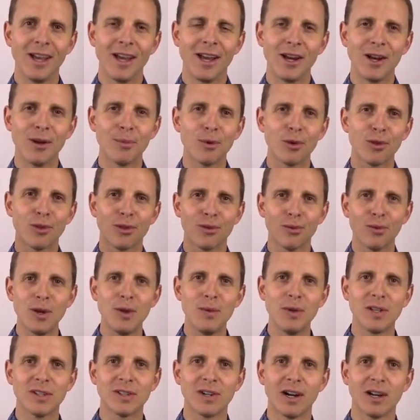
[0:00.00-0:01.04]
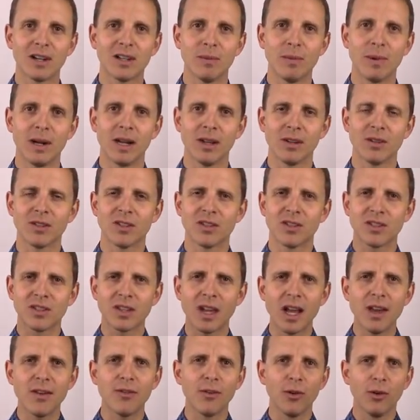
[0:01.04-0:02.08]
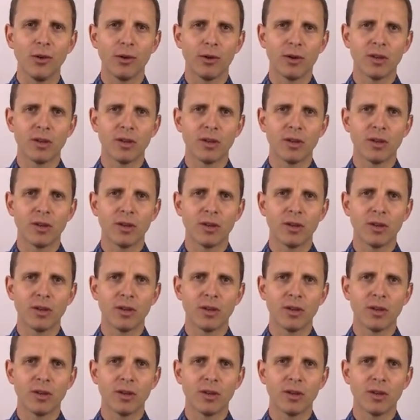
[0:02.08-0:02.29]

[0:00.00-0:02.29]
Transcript: And number three, we talked about stifled or